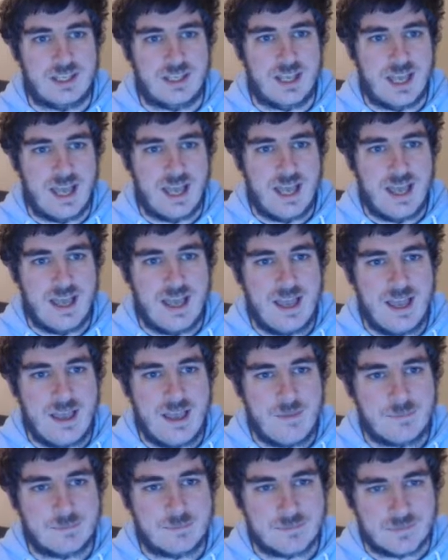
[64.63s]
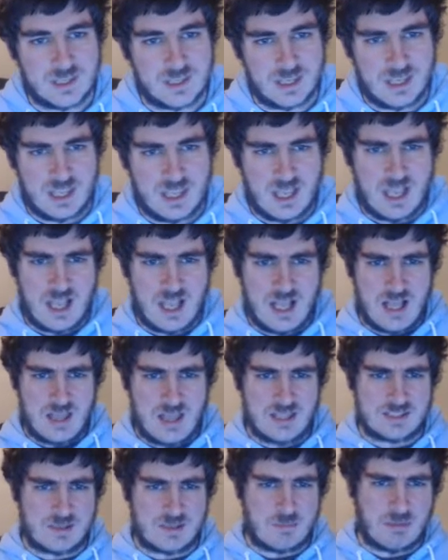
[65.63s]
uh,
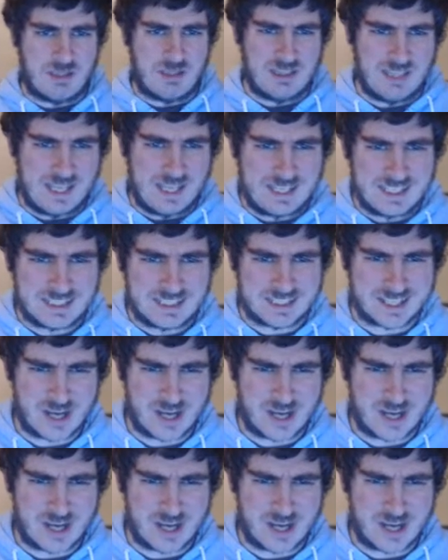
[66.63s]
there's a Planet